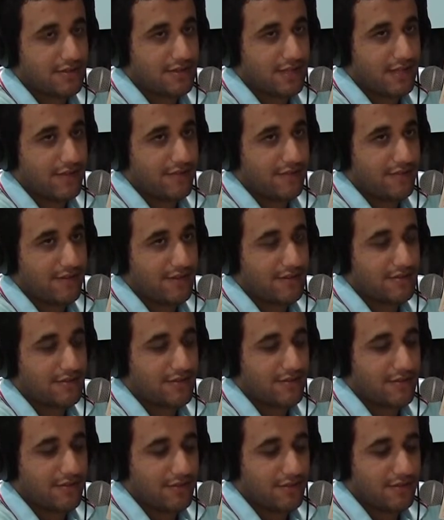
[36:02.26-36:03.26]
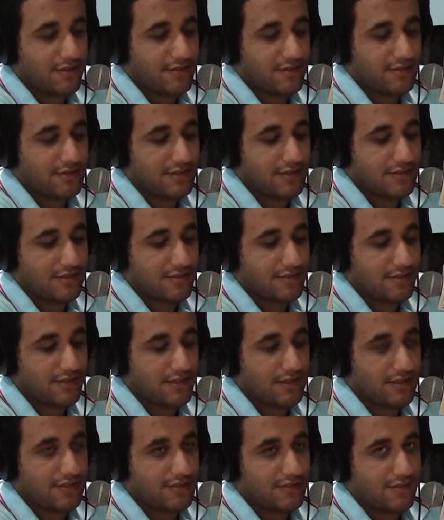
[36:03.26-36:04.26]
safe, there's no curtains or
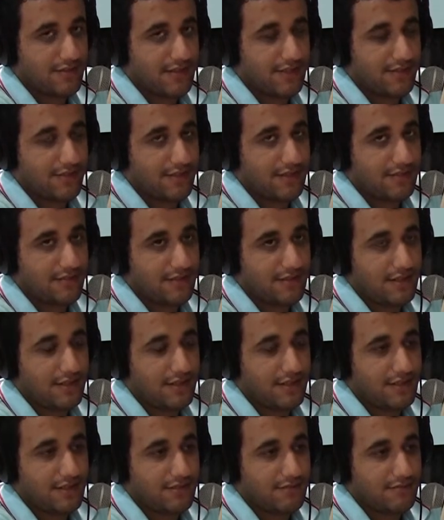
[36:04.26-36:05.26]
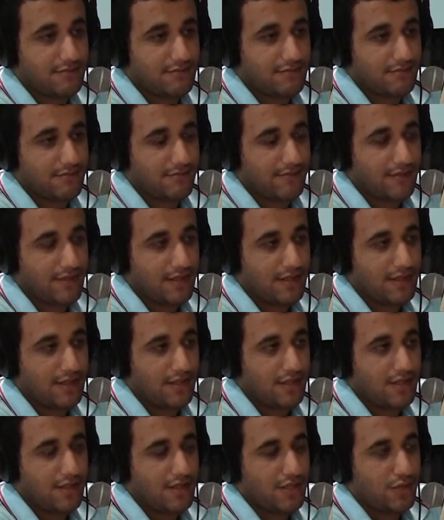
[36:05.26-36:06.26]
kids around it, and then
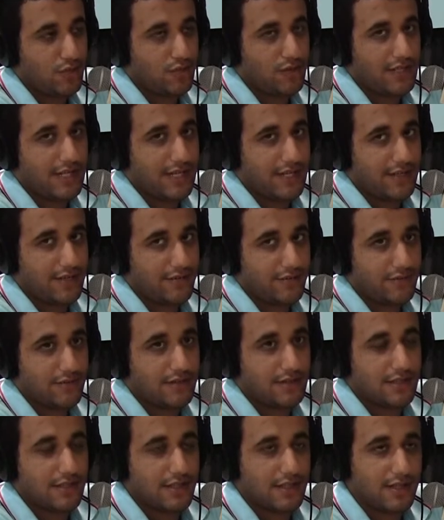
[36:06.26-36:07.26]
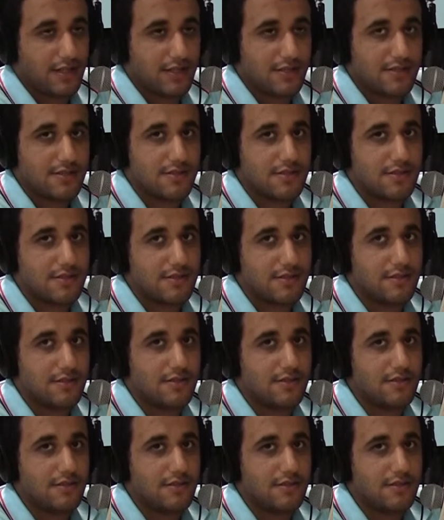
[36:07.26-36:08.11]
it will add a really nice